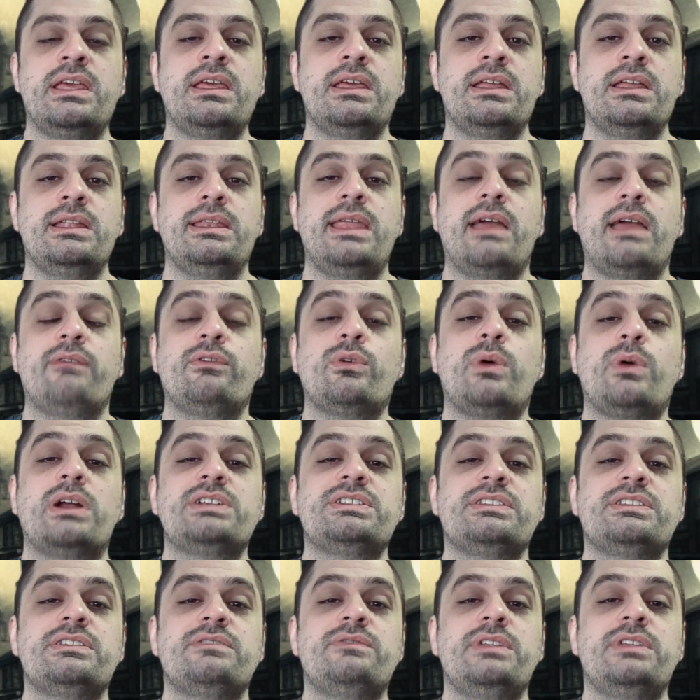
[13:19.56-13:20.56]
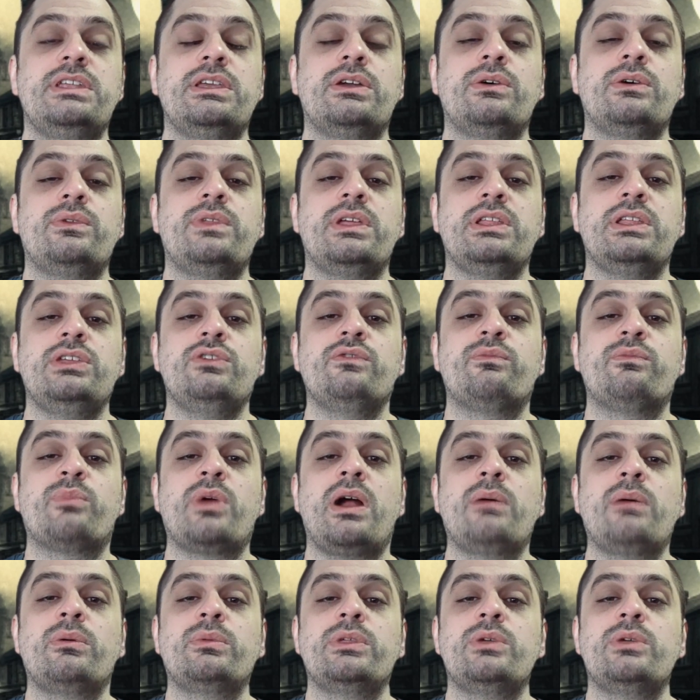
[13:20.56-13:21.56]
Now, if you're watching this video, then you've
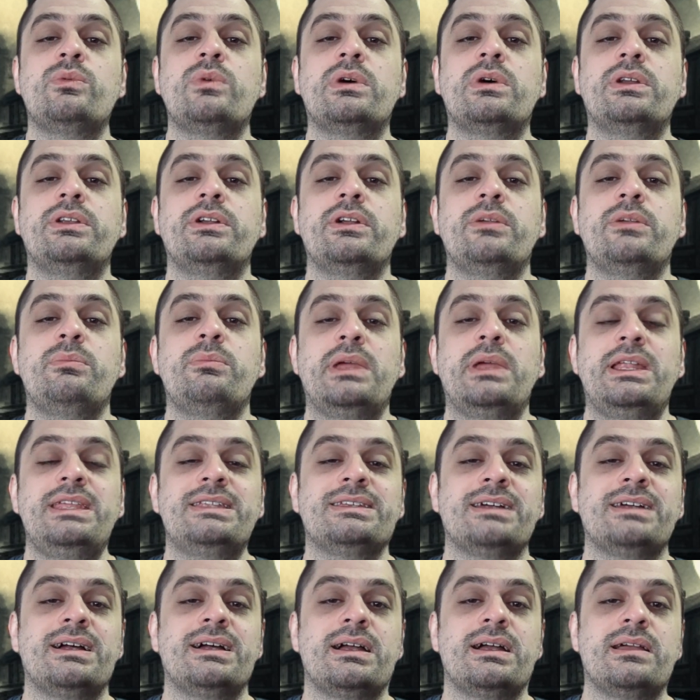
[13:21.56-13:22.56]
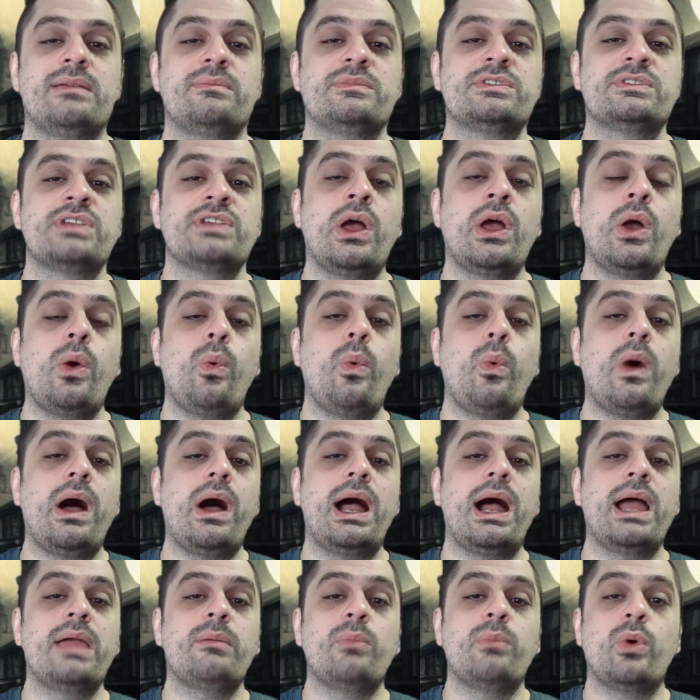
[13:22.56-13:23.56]
probably wondered many times
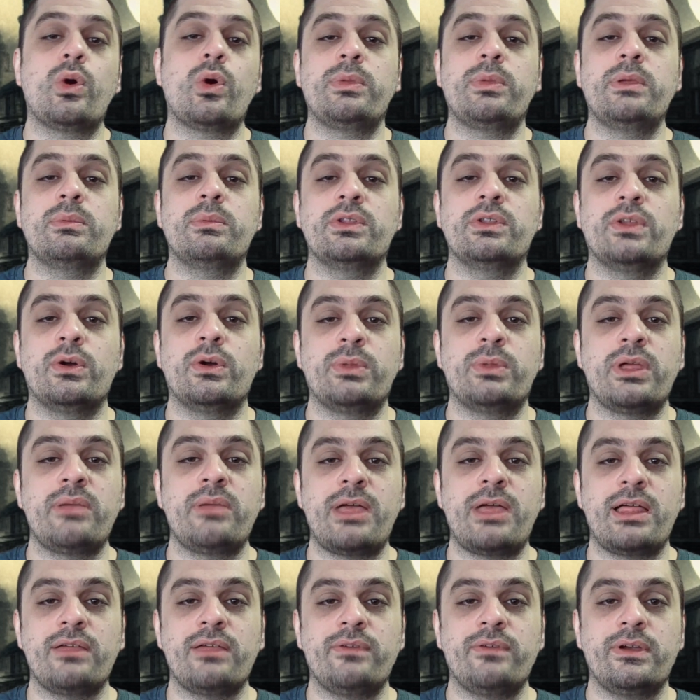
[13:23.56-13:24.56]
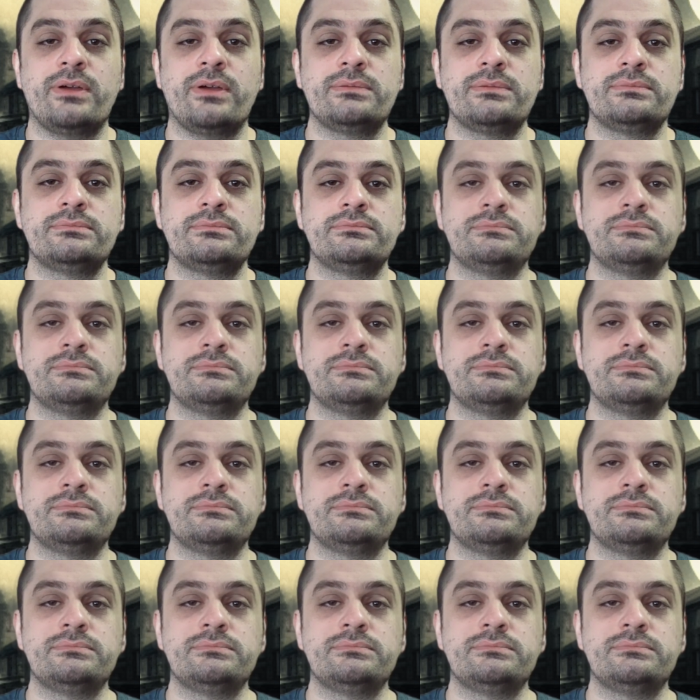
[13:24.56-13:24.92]
why more people don't play Malifaux.